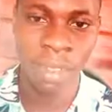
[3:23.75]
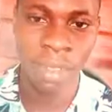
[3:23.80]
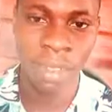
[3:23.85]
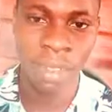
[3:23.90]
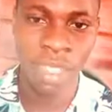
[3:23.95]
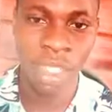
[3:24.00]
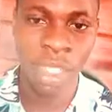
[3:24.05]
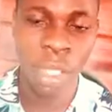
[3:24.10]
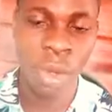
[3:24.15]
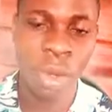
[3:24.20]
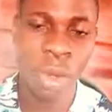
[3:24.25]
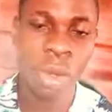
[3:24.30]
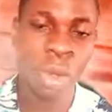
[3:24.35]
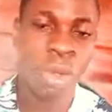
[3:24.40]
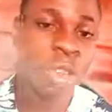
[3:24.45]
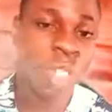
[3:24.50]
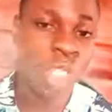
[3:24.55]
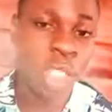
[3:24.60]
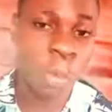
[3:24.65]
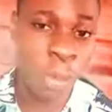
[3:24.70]
So
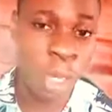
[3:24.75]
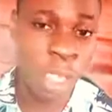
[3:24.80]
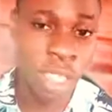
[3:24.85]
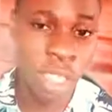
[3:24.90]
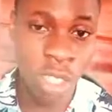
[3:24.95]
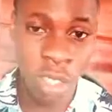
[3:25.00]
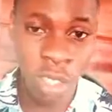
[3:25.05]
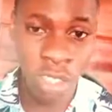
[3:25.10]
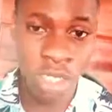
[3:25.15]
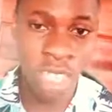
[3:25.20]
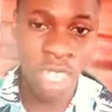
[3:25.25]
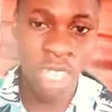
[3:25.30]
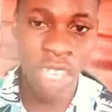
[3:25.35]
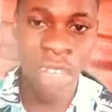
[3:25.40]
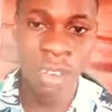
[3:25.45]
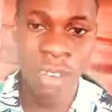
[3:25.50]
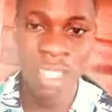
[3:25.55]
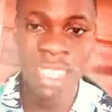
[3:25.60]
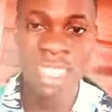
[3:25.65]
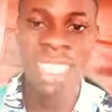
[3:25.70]
you speak to yourself
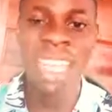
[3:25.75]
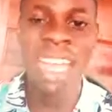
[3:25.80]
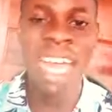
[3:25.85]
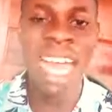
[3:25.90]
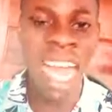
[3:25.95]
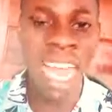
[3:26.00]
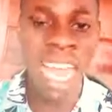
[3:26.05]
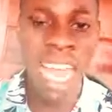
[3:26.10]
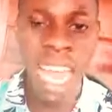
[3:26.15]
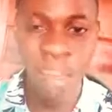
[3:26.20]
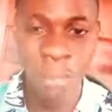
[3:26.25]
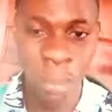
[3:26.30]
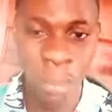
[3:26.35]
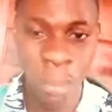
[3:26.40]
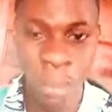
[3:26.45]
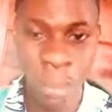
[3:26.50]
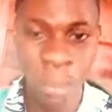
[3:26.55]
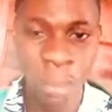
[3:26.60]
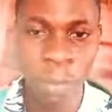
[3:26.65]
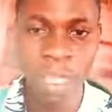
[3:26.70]
and say, I have a
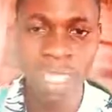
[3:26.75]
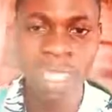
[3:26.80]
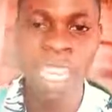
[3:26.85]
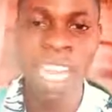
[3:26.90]
blueprint,